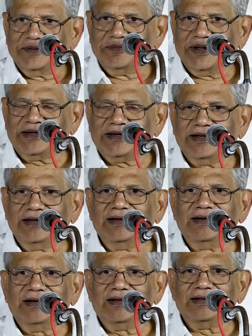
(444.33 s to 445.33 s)
But
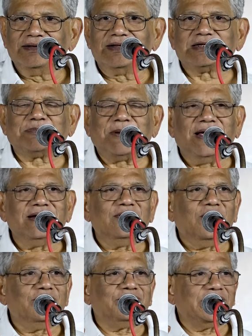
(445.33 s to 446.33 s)
in the span
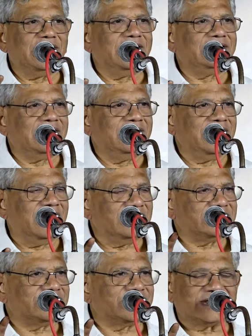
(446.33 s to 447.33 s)
of 18
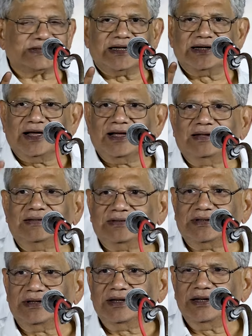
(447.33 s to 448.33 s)
hours or 16
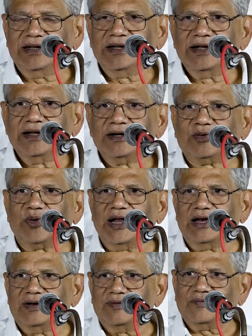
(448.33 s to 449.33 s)
hours,
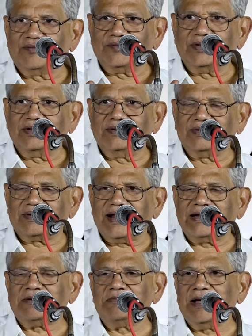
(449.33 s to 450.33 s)
12
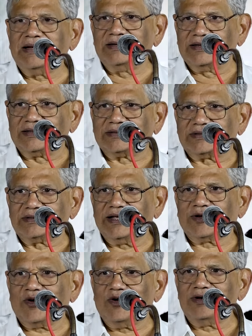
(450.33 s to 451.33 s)
rat miners,
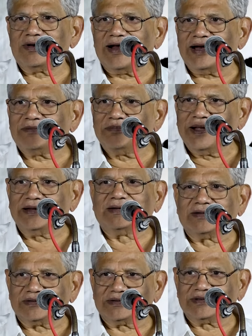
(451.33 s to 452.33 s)
they called rat
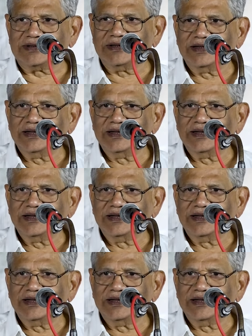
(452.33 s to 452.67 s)
miners,